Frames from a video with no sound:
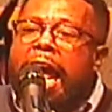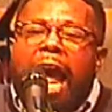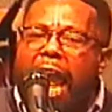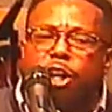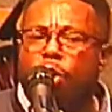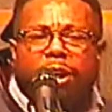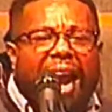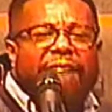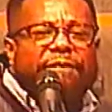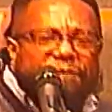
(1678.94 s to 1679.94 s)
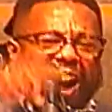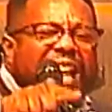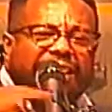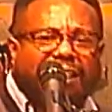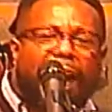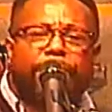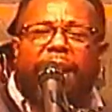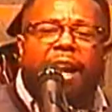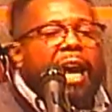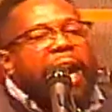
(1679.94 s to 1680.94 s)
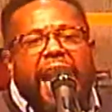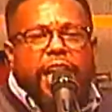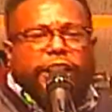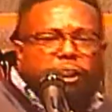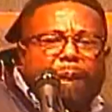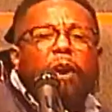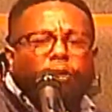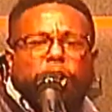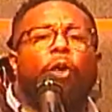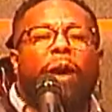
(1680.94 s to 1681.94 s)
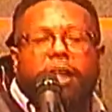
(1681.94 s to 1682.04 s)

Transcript: And you can't fight something in the spiritual with